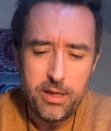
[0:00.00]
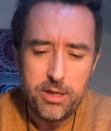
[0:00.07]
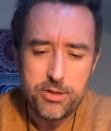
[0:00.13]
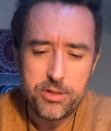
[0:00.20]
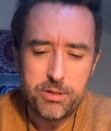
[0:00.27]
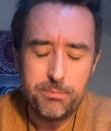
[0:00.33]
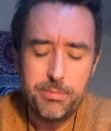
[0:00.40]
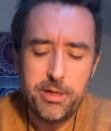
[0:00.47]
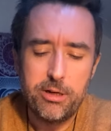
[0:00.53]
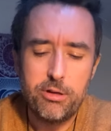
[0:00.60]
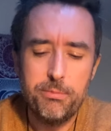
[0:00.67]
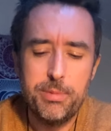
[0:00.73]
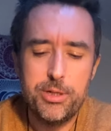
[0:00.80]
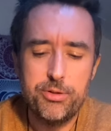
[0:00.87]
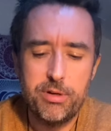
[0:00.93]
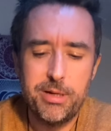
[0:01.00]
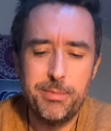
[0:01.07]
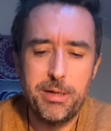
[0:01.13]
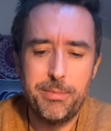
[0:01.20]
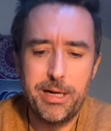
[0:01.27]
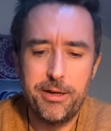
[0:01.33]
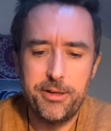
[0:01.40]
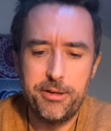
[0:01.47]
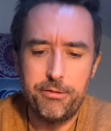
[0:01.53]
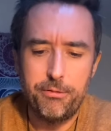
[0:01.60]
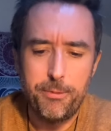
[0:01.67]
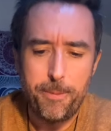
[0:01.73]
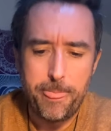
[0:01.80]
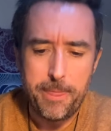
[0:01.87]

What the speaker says: somebody could be dreaming about you.